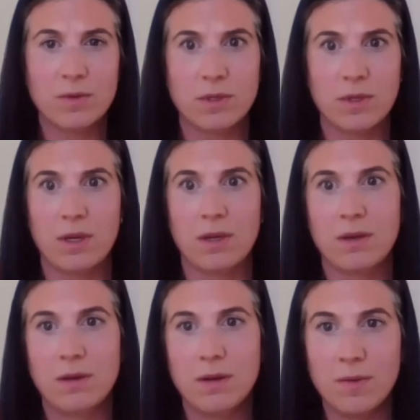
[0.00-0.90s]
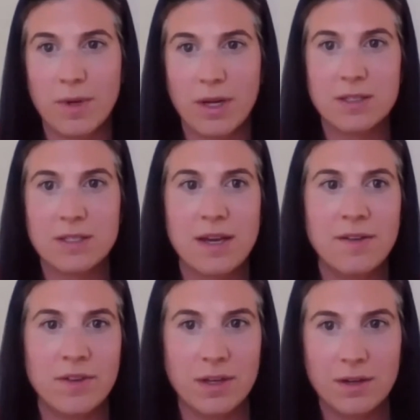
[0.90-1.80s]
It was like, oh my, it's
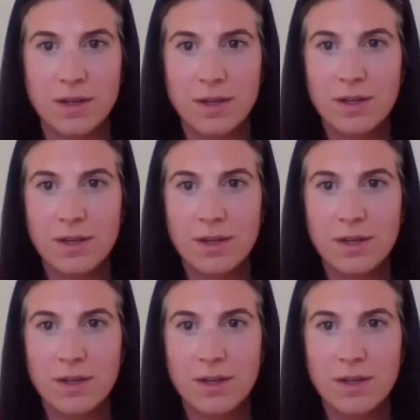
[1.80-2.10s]
heaven.